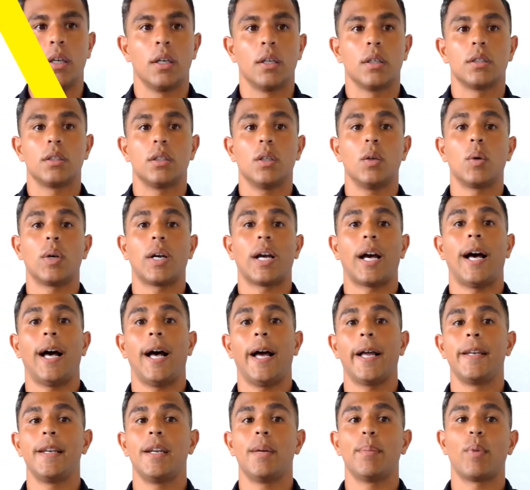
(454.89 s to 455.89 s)
So
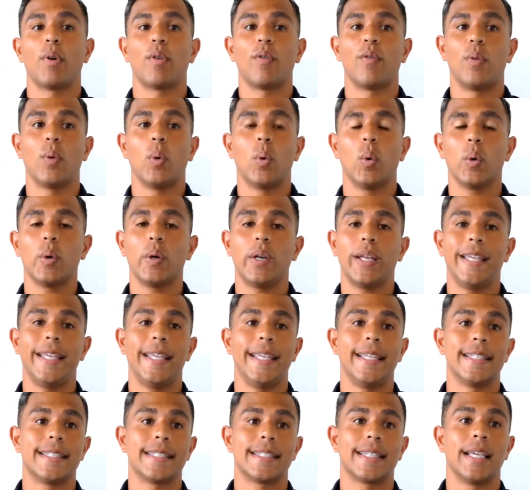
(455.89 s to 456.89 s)
con number 4
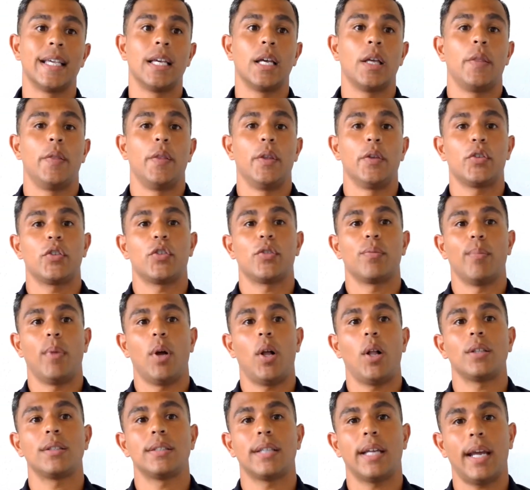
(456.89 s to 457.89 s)
is the
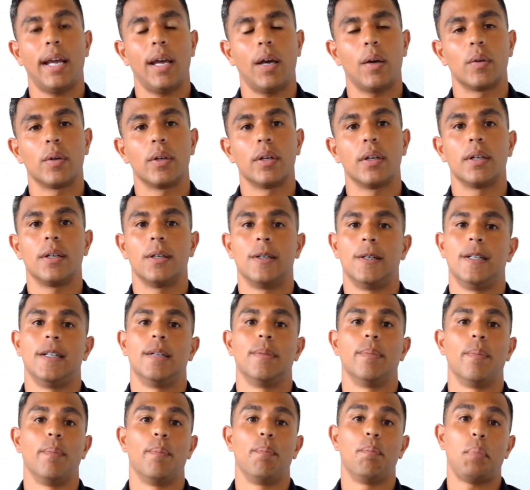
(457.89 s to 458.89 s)
small town.
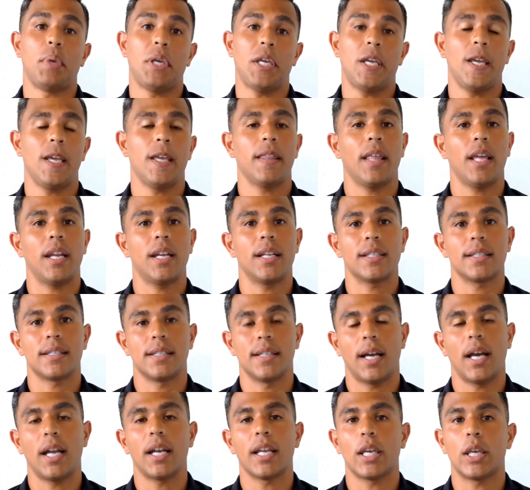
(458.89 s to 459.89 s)
Being that it's
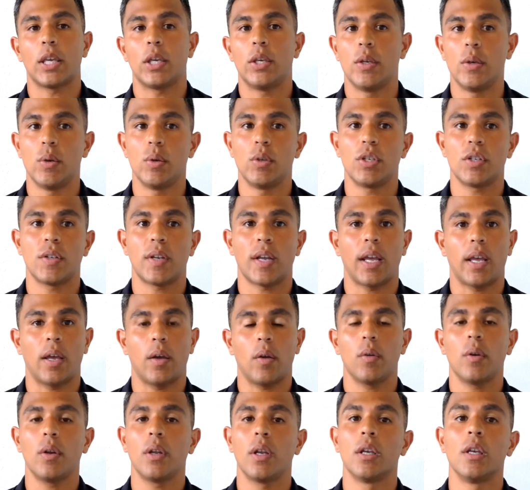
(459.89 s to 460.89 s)
not a huge
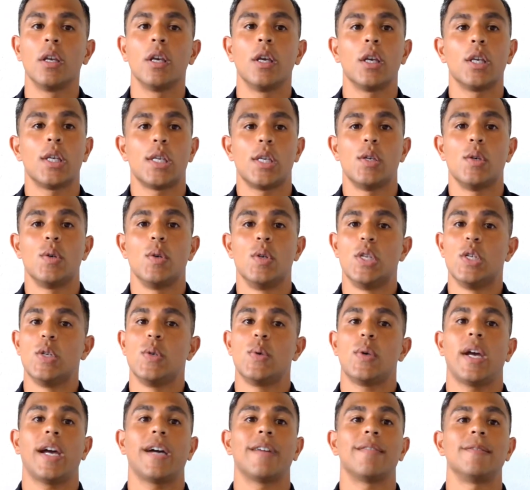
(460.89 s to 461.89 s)
town, you
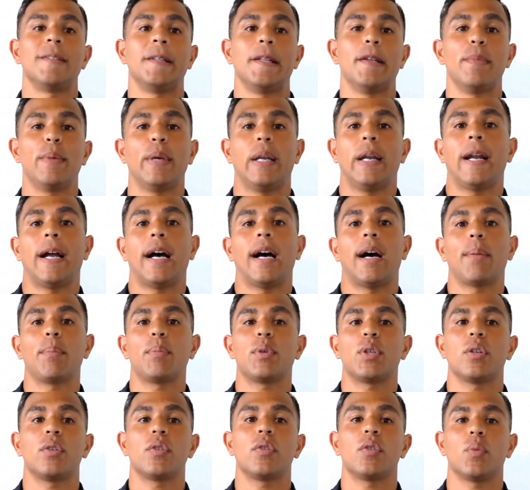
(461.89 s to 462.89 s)
do have limited
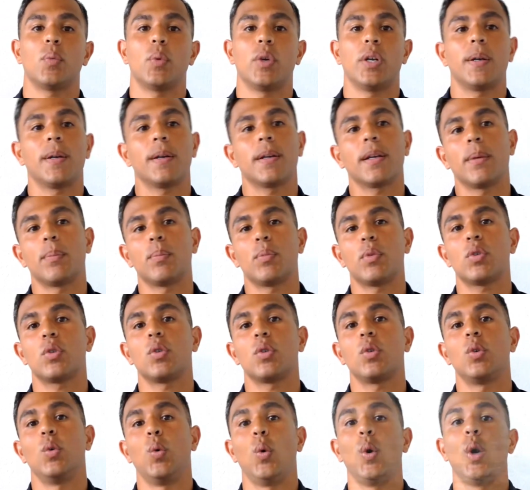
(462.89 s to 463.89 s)
options when it comes
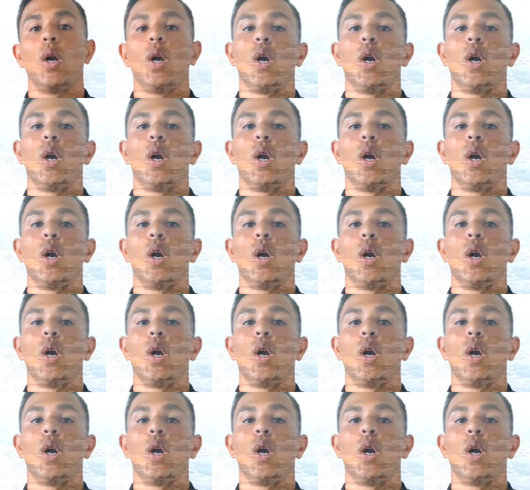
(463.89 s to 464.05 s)
to